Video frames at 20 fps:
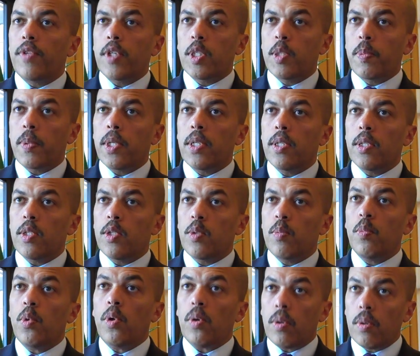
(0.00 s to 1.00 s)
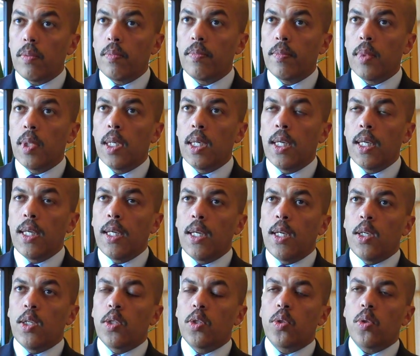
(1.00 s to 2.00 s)
of experience more.
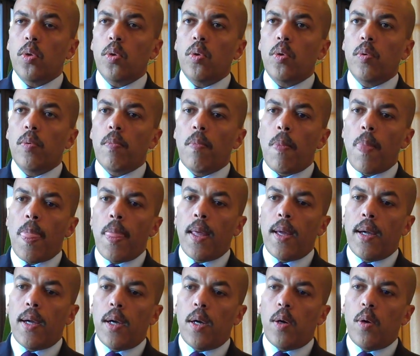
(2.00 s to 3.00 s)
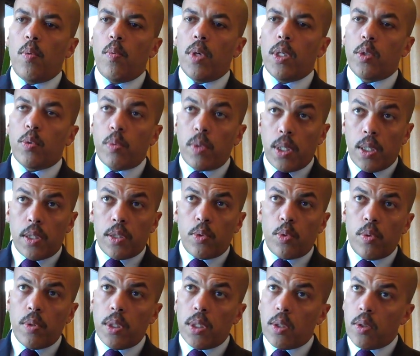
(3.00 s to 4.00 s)
So what we are
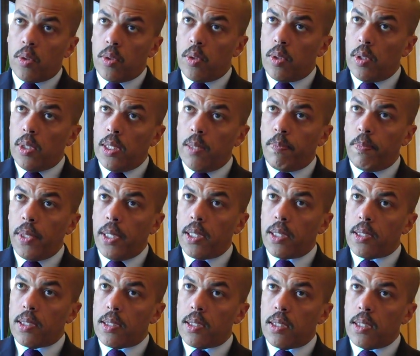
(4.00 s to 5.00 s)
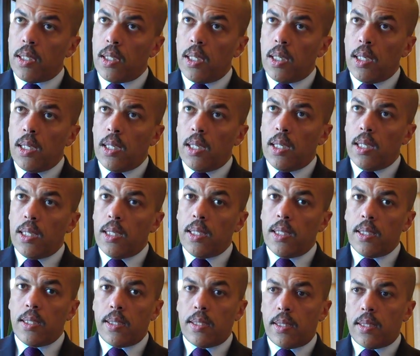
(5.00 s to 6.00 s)
doing on the LIPEX
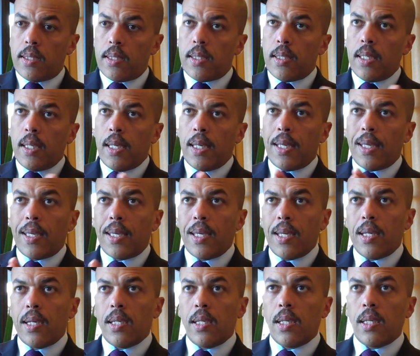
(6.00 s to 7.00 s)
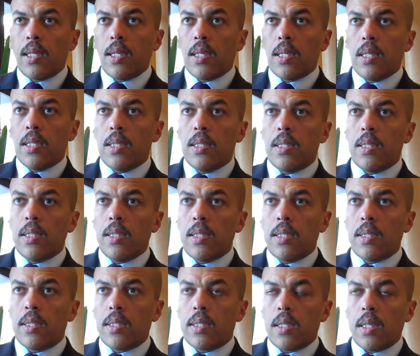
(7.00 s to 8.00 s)
is getting
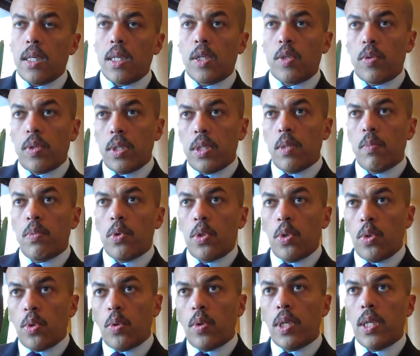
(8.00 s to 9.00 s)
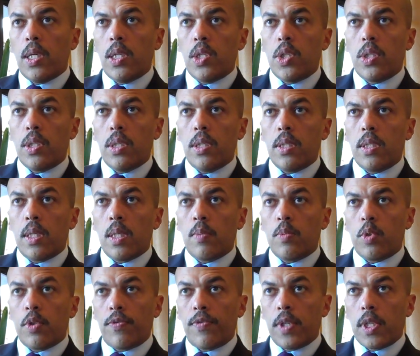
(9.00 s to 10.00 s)
this incredible knowledge in
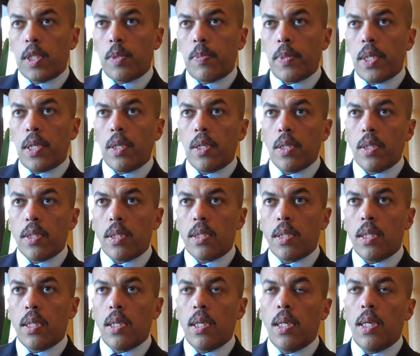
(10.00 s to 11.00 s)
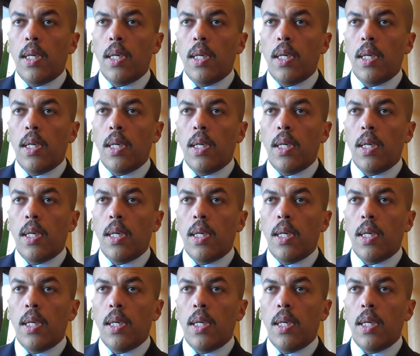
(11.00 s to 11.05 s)
terms of experience